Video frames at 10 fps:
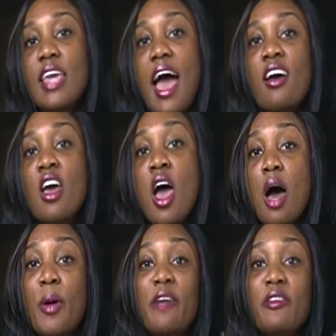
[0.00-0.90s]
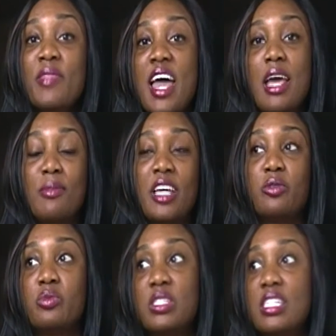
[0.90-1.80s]
Yeah, apart from that, I'm like
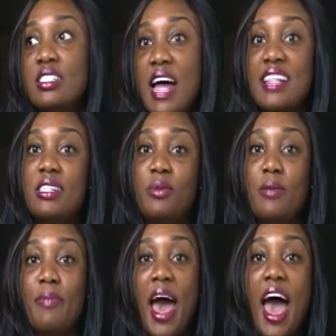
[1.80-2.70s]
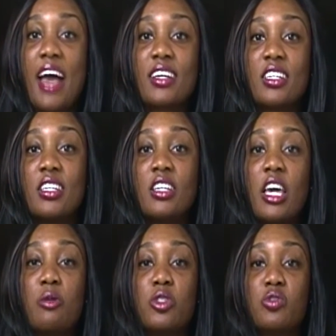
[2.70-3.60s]
really glad to be back.
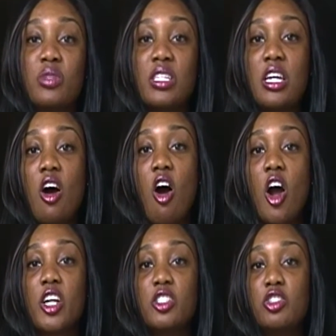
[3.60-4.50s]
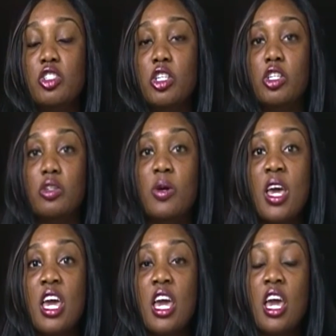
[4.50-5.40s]
It was really hard to,
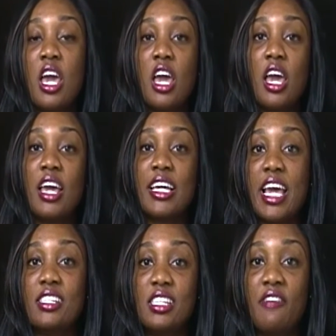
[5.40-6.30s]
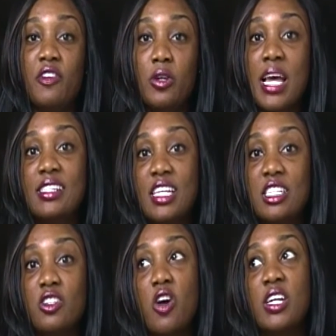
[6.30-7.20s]
in case if you guys
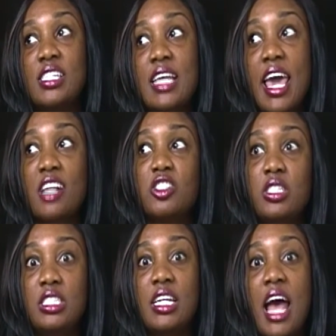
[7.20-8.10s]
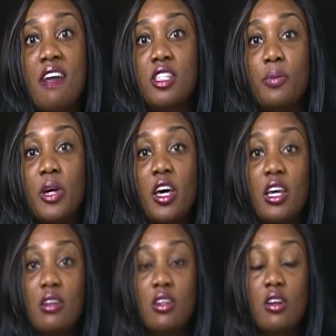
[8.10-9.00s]
didn't notice, I actually did have to
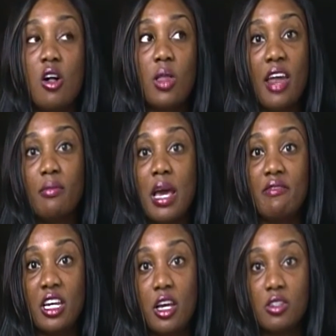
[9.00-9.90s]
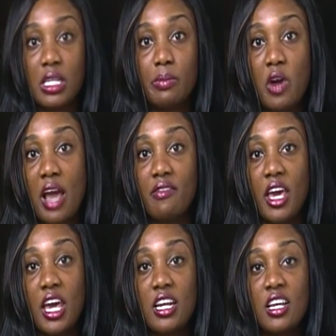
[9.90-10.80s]
put a lot of my videos in
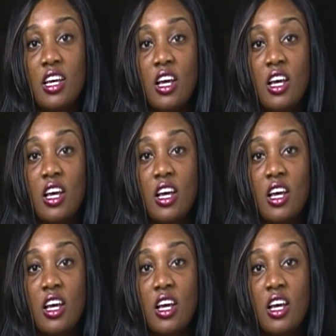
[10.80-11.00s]
private